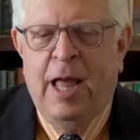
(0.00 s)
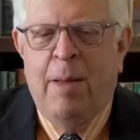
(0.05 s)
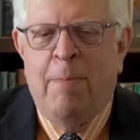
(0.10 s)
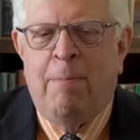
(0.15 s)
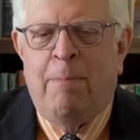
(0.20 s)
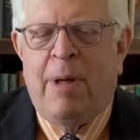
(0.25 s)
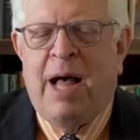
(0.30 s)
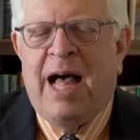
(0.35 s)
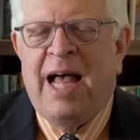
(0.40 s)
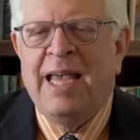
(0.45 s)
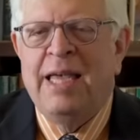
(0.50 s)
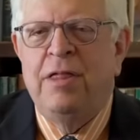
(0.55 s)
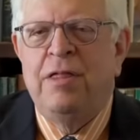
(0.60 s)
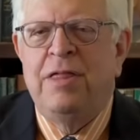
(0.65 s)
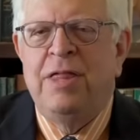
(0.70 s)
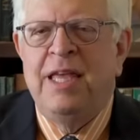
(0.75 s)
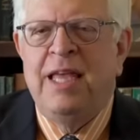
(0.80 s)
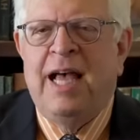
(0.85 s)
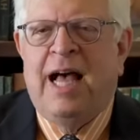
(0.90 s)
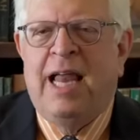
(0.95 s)
my
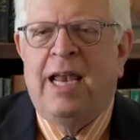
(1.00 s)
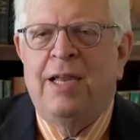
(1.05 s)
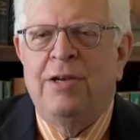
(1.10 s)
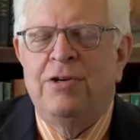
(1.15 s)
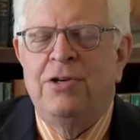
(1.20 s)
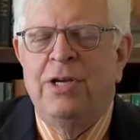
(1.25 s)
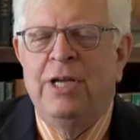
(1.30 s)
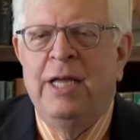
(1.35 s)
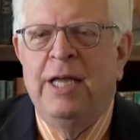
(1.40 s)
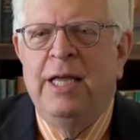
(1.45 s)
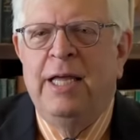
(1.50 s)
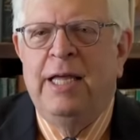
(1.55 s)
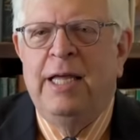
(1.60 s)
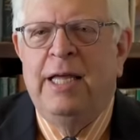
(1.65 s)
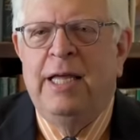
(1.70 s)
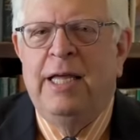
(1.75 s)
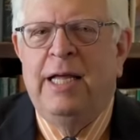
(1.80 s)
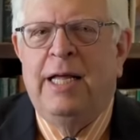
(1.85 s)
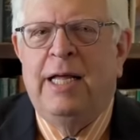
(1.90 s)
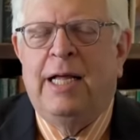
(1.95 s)
theology,
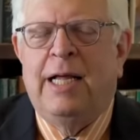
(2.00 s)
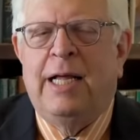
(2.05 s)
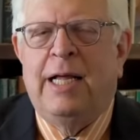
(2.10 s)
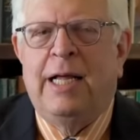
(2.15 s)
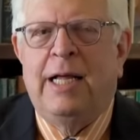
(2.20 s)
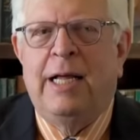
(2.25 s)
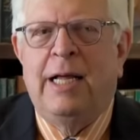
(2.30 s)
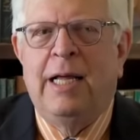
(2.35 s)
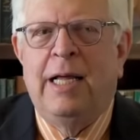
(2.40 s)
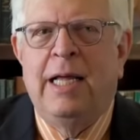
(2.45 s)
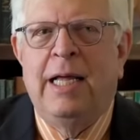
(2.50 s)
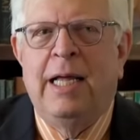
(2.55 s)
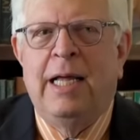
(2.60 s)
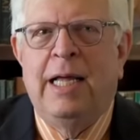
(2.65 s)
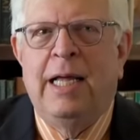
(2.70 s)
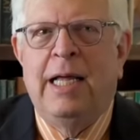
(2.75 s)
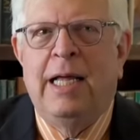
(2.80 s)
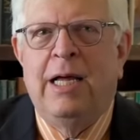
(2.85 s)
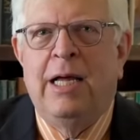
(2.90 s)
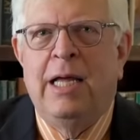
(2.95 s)
uh,
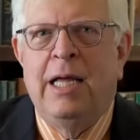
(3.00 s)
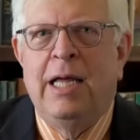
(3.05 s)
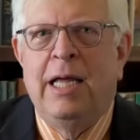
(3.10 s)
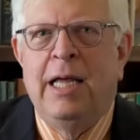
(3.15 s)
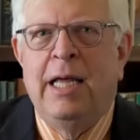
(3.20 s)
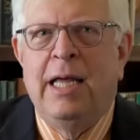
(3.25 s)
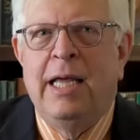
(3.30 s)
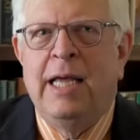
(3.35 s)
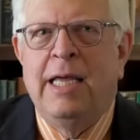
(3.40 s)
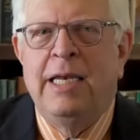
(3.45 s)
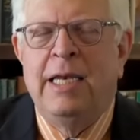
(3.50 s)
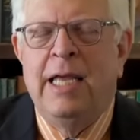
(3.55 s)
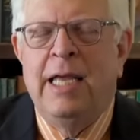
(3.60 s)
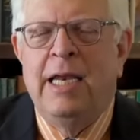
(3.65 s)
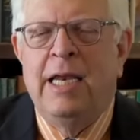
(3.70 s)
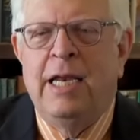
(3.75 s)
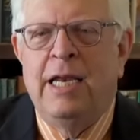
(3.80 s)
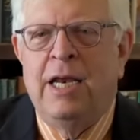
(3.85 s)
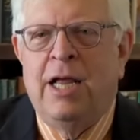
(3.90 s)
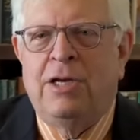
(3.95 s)
in,
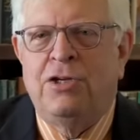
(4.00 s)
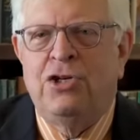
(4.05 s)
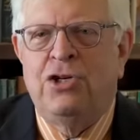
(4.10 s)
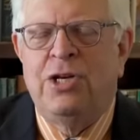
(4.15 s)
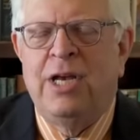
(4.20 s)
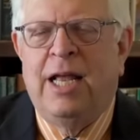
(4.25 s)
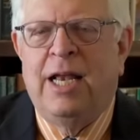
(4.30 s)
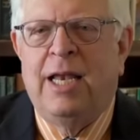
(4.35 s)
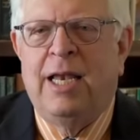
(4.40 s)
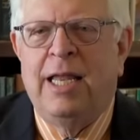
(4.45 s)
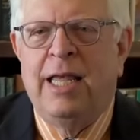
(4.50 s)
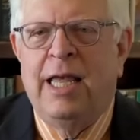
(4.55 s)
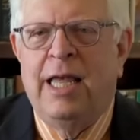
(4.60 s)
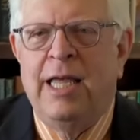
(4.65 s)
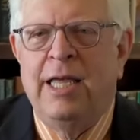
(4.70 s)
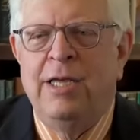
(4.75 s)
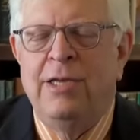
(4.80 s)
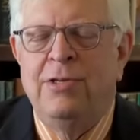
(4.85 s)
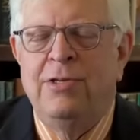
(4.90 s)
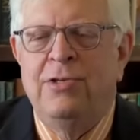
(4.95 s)
in a nutshell,
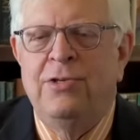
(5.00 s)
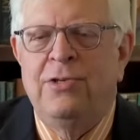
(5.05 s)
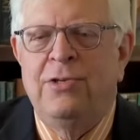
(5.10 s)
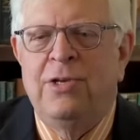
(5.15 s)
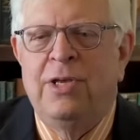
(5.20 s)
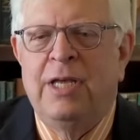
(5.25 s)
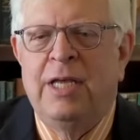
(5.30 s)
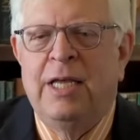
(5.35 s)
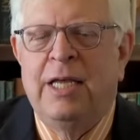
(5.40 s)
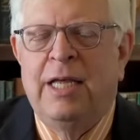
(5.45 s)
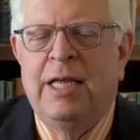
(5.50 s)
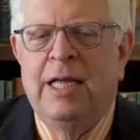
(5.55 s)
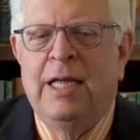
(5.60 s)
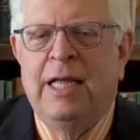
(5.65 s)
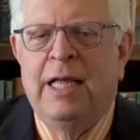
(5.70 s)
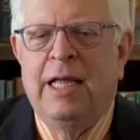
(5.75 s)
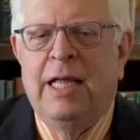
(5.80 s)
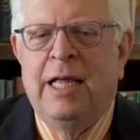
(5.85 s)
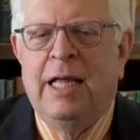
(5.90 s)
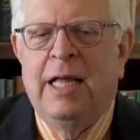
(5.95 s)
is
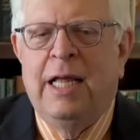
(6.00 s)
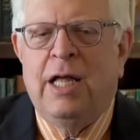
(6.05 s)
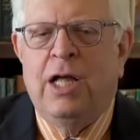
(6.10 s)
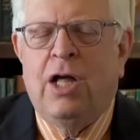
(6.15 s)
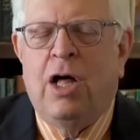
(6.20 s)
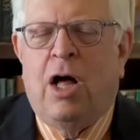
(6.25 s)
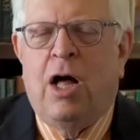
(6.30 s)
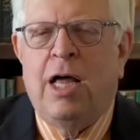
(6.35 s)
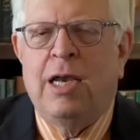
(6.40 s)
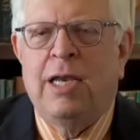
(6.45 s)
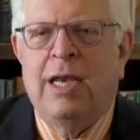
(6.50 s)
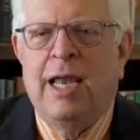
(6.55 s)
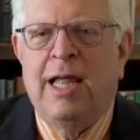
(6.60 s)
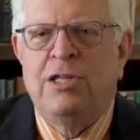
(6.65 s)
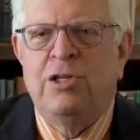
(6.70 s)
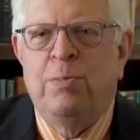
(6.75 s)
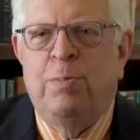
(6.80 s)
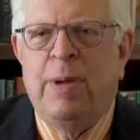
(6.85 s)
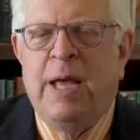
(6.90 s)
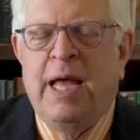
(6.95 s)
God
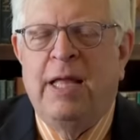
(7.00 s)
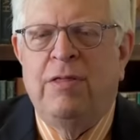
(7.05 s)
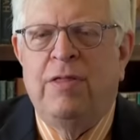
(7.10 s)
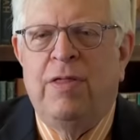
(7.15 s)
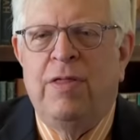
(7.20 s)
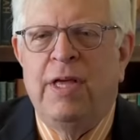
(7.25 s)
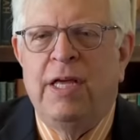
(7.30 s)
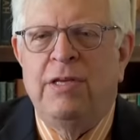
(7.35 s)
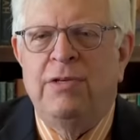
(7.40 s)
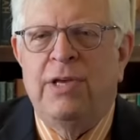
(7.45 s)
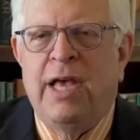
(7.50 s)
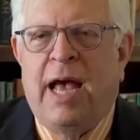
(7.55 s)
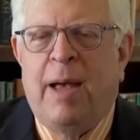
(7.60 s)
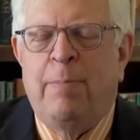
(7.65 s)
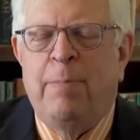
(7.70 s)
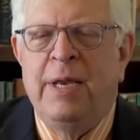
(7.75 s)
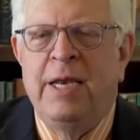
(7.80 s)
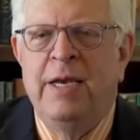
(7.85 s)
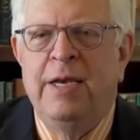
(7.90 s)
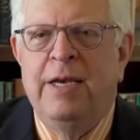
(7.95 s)
lets bad things
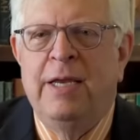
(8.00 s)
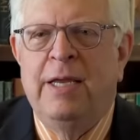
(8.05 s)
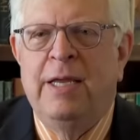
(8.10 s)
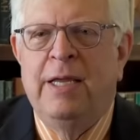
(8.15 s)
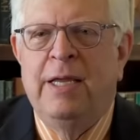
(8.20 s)
happen.